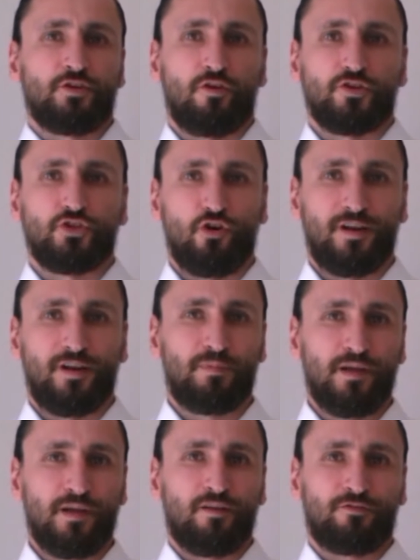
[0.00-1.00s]
for joining
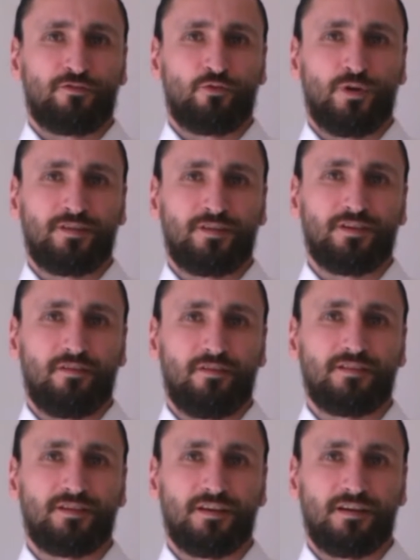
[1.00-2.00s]
P I M A S twenty
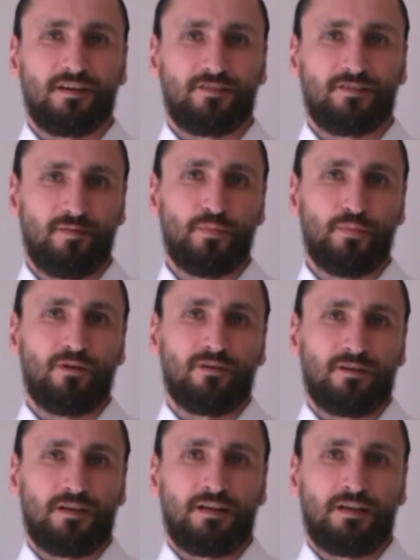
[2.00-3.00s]
seventeen is simple.
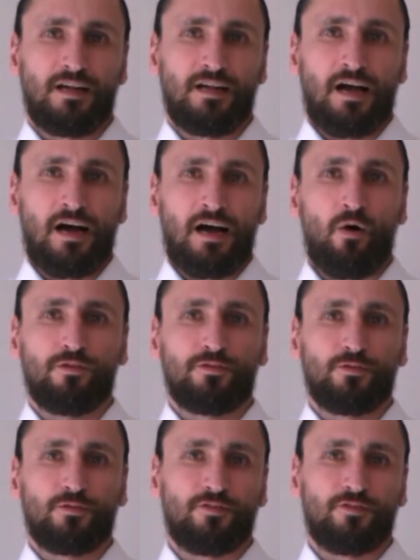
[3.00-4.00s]
I
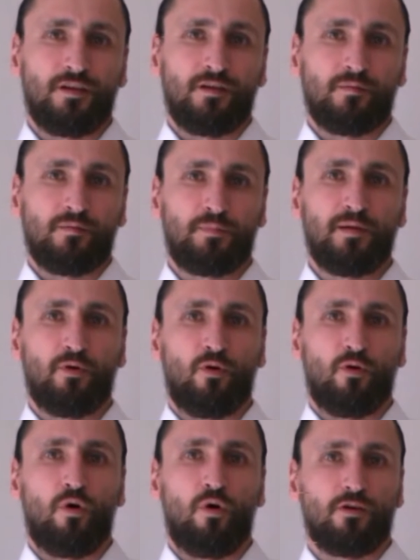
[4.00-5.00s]
want to see
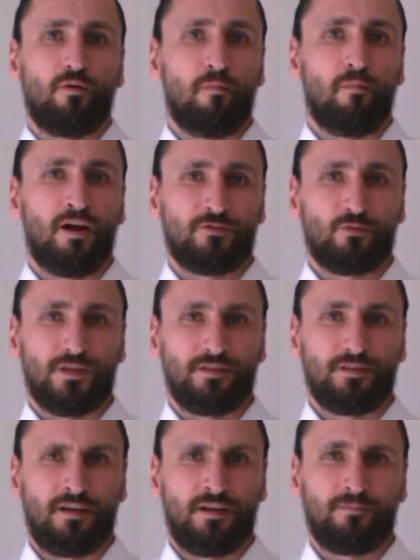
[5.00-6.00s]
people walking on Mars one
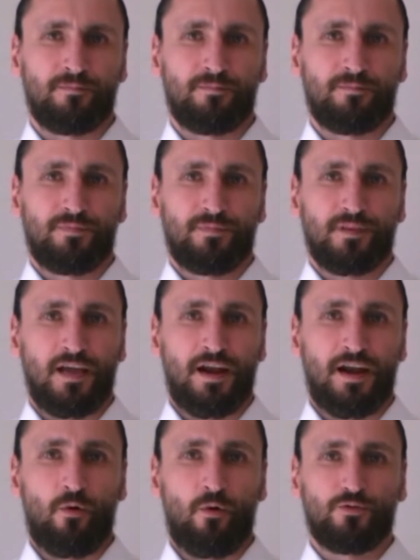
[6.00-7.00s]
day,
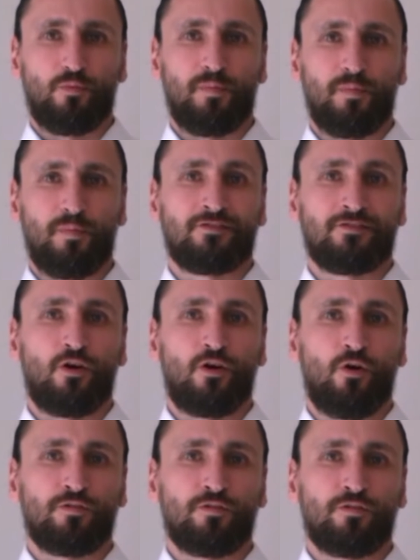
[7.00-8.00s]
and I want to be as
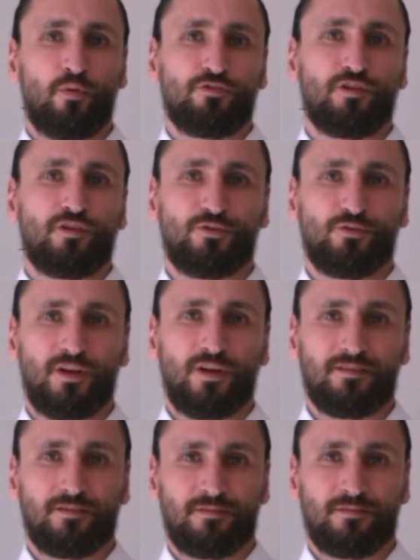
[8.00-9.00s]
close as possible to that.